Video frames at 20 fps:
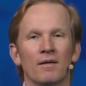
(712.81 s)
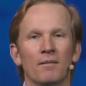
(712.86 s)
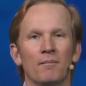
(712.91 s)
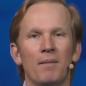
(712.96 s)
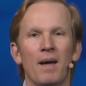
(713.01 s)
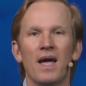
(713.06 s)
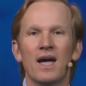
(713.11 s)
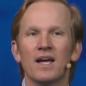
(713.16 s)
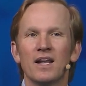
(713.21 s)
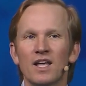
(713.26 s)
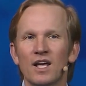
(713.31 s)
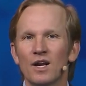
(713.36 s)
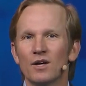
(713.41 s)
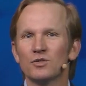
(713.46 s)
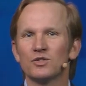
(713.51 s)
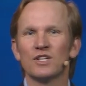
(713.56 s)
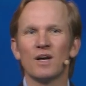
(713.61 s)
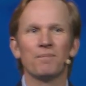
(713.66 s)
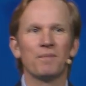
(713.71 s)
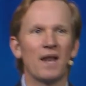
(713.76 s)
man, you know,
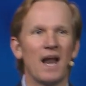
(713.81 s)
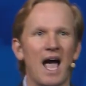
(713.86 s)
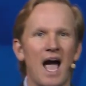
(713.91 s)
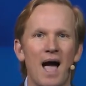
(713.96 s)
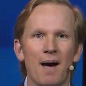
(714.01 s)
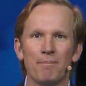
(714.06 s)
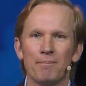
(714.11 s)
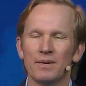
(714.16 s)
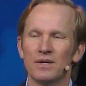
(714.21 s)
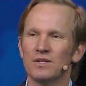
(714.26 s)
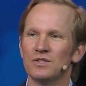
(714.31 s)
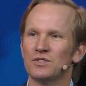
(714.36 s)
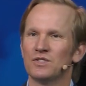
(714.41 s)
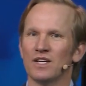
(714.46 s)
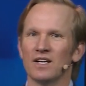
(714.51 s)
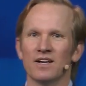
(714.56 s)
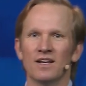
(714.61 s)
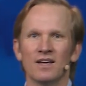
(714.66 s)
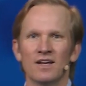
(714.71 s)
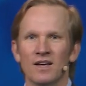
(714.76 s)
something happens
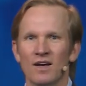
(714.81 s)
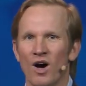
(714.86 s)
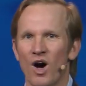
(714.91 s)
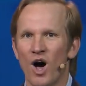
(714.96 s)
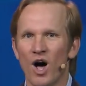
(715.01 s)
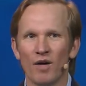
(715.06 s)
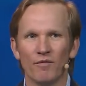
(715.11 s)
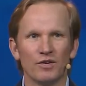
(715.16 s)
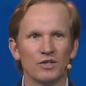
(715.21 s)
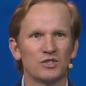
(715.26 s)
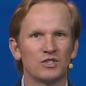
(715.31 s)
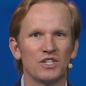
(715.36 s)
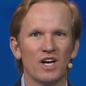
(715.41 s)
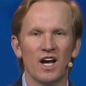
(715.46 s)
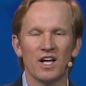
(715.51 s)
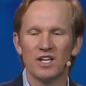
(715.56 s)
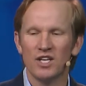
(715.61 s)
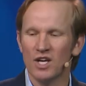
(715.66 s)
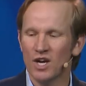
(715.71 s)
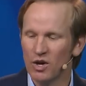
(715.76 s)
and all of a
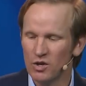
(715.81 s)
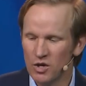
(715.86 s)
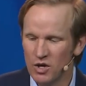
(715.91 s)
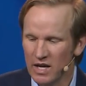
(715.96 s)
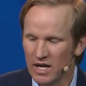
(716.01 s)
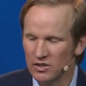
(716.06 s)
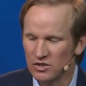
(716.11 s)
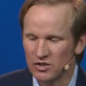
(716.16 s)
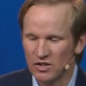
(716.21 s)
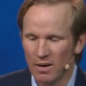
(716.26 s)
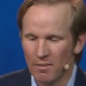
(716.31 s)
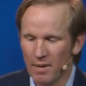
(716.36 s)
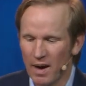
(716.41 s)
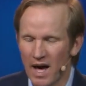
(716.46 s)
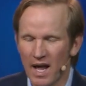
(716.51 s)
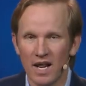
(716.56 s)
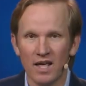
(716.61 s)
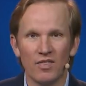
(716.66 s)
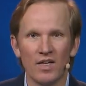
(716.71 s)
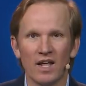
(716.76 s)
sudden, you know, you get
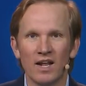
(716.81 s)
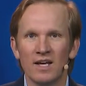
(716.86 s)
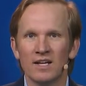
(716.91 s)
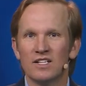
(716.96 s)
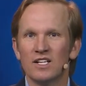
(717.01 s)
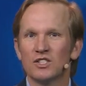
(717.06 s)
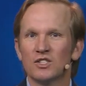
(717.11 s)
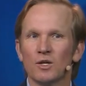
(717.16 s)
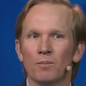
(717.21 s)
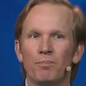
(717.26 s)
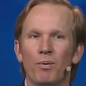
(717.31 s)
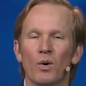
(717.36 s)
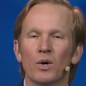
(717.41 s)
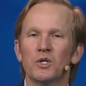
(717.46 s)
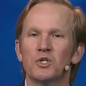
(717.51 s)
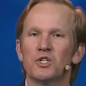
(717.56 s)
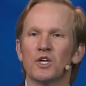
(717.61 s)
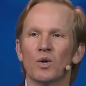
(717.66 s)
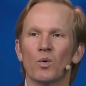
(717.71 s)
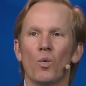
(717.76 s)
somebody that
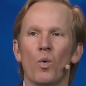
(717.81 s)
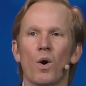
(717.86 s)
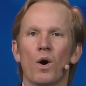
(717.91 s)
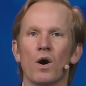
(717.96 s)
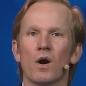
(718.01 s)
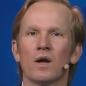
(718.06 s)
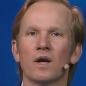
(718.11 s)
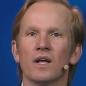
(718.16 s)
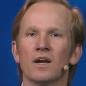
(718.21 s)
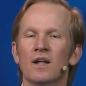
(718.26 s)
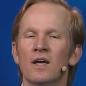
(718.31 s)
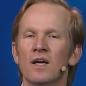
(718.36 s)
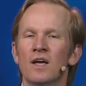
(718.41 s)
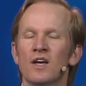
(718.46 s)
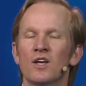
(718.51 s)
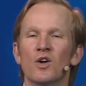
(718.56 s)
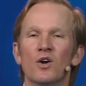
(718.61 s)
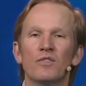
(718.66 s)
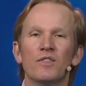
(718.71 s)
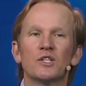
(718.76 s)
disappoints you at work and
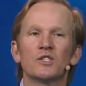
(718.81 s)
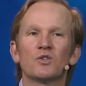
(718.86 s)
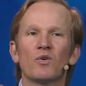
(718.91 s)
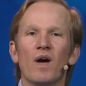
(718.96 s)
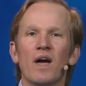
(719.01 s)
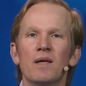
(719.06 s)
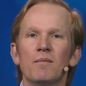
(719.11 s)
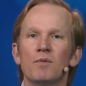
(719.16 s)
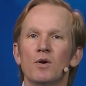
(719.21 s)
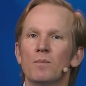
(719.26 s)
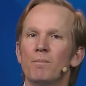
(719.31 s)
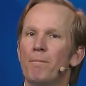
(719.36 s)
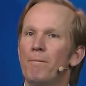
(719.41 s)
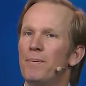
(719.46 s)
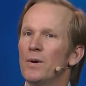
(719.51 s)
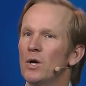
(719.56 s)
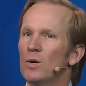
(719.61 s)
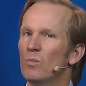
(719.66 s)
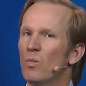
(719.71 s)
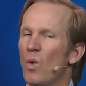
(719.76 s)
you're in this great mood.
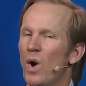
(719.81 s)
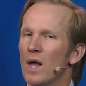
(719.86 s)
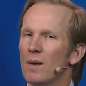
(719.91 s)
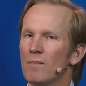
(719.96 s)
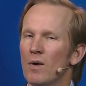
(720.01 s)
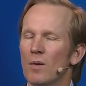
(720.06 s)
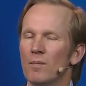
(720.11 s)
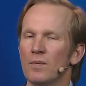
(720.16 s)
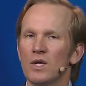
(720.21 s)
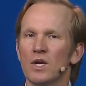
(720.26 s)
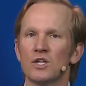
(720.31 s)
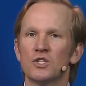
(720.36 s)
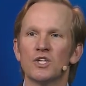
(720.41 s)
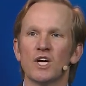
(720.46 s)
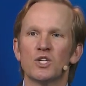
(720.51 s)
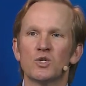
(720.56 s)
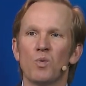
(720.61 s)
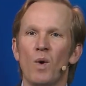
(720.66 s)
Boom, one moment you can change.